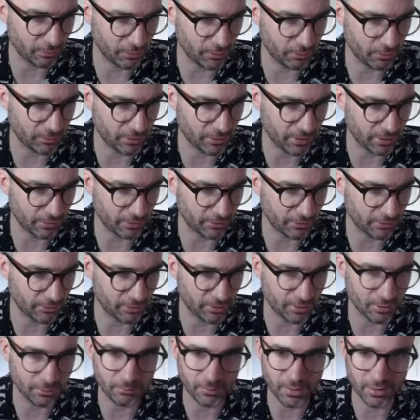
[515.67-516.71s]
put it down onto
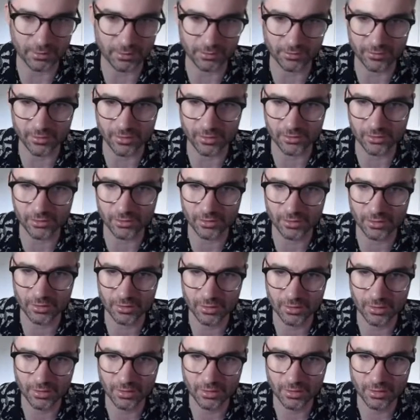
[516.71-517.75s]
the metal section.
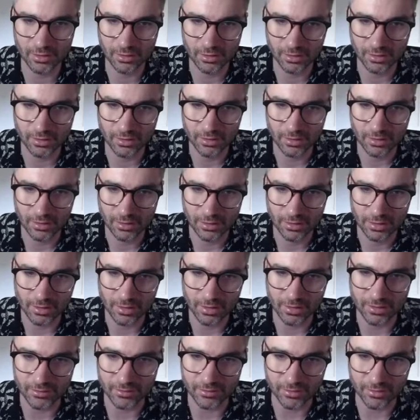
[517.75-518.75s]
And you can